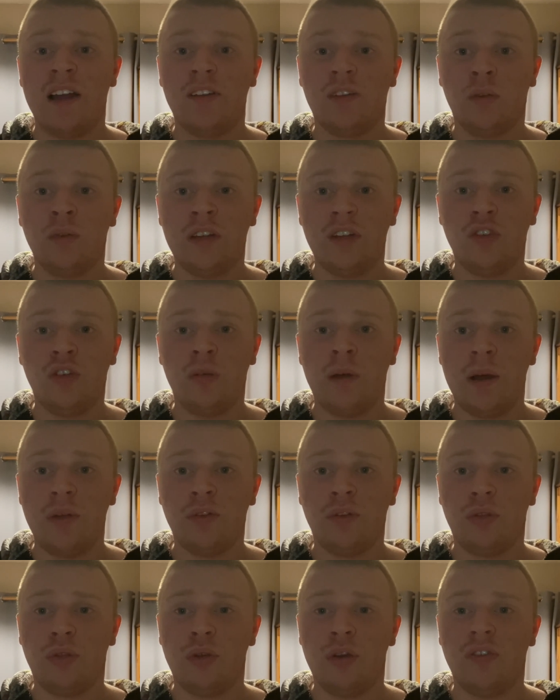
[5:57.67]
It's only 2 hours
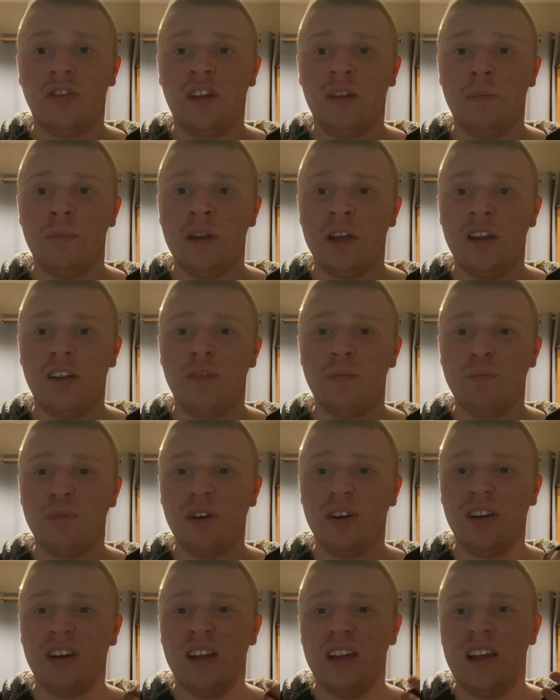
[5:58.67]
and 13 minutes,
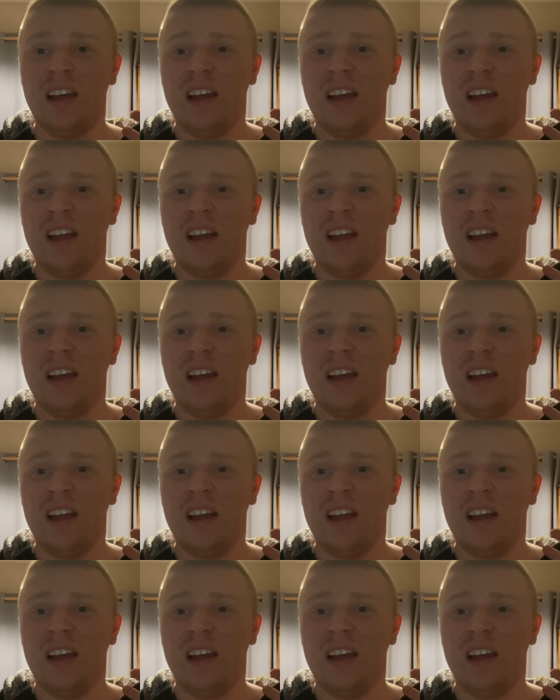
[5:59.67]
but